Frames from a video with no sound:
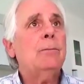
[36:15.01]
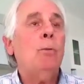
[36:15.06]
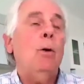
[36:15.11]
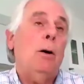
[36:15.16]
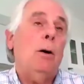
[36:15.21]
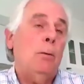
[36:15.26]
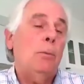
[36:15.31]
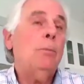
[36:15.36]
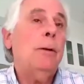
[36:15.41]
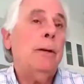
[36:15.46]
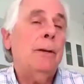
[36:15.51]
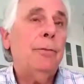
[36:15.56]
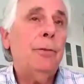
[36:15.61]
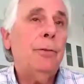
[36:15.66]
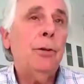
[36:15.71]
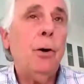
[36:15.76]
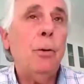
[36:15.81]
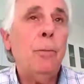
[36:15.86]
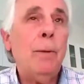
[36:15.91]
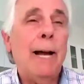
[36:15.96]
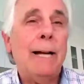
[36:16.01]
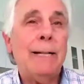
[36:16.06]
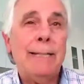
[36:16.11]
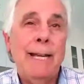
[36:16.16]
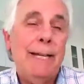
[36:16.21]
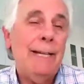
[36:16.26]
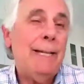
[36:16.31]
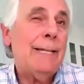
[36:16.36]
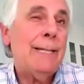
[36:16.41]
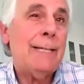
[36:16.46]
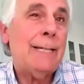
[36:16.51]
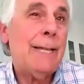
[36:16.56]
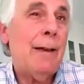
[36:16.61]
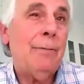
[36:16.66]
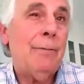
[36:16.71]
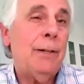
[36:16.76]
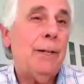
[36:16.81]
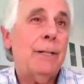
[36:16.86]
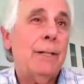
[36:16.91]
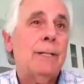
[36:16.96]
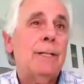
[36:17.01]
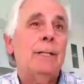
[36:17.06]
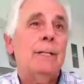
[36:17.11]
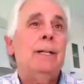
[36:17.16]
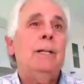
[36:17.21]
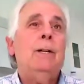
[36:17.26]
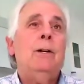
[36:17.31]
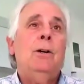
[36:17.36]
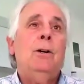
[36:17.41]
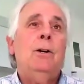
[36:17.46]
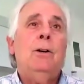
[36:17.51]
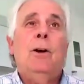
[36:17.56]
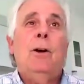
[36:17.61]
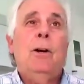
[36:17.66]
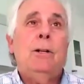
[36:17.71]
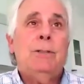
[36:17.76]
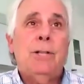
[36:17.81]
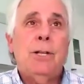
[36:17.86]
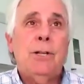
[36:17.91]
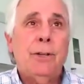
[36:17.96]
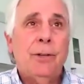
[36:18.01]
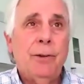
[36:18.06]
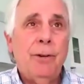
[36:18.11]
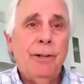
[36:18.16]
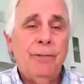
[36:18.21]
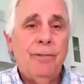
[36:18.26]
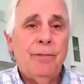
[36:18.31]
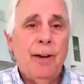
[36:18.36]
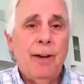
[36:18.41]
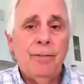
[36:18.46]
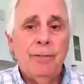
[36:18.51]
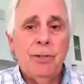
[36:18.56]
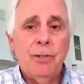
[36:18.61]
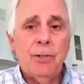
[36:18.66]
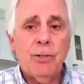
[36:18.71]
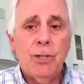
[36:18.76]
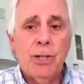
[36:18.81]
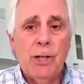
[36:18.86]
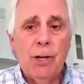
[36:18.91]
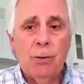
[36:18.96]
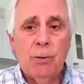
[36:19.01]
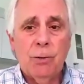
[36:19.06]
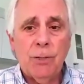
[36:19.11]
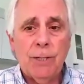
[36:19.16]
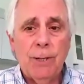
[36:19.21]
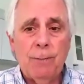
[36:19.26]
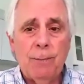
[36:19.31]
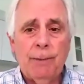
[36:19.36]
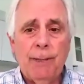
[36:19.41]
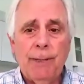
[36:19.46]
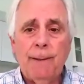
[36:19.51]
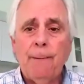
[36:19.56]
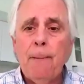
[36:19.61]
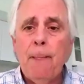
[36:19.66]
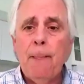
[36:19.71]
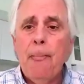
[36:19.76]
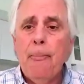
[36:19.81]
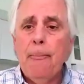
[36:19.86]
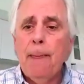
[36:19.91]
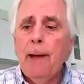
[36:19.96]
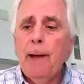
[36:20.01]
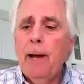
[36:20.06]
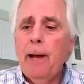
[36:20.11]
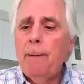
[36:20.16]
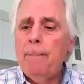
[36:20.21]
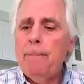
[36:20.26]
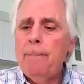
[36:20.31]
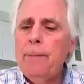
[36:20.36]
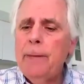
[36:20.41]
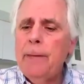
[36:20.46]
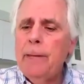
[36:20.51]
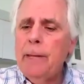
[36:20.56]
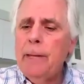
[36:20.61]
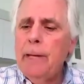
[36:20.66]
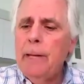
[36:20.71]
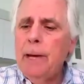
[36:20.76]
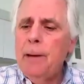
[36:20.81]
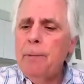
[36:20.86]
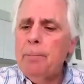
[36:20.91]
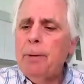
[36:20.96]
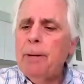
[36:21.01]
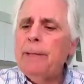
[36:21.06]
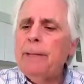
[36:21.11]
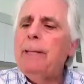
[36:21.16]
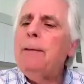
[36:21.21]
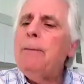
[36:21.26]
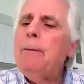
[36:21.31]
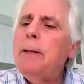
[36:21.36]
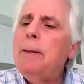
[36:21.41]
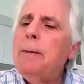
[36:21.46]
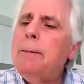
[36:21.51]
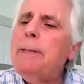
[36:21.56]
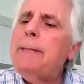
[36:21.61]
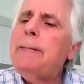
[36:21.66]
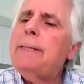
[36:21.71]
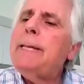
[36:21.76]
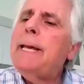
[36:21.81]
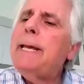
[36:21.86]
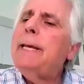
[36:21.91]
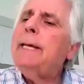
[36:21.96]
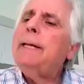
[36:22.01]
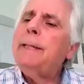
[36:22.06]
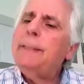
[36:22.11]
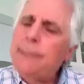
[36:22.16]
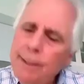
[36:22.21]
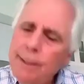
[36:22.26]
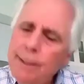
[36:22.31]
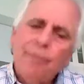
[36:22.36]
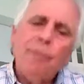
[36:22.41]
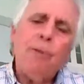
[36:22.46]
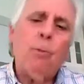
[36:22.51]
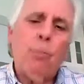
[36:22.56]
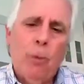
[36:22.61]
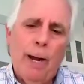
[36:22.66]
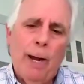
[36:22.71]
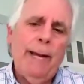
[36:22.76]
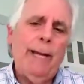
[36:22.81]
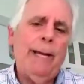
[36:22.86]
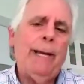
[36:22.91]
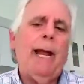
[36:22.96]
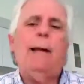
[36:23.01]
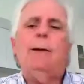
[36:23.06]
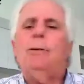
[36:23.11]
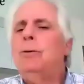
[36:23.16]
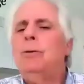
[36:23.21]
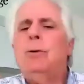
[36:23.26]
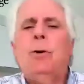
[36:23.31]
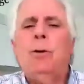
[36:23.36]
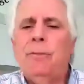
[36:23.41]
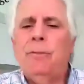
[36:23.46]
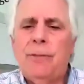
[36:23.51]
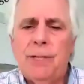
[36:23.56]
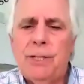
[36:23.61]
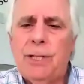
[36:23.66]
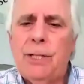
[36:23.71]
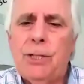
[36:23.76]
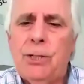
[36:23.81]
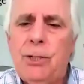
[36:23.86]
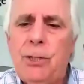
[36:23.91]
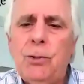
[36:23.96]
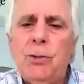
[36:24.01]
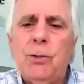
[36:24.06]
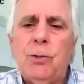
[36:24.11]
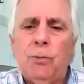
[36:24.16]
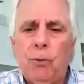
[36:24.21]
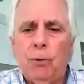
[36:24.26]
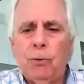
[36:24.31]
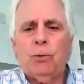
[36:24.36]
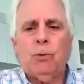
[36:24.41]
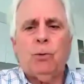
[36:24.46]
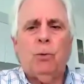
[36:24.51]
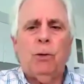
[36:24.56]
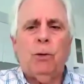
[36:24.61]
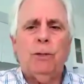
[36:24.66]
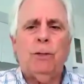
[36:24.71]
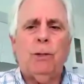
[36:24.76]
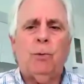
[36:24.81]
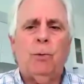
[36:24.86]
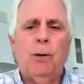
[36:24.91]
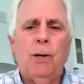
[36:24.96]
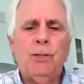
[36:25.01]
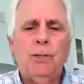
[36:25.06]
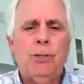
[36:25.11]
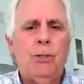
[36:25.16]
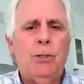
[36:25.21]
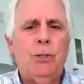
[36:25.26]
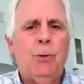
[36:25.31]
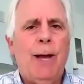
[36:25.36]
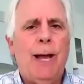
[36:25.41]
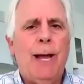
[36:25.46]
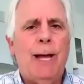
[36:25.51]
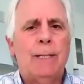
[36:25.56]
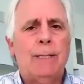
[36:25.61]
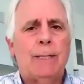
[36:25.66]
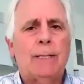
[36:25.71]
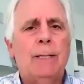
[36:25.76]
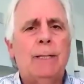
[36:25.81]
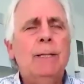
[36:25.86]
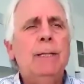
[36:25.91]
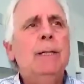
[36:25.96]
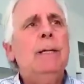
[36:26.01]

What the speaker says: Well, if you go back to 87, it's on to 35 years ago or something. But let me say it a different way. And I don't know if this is useful toward the question you asked.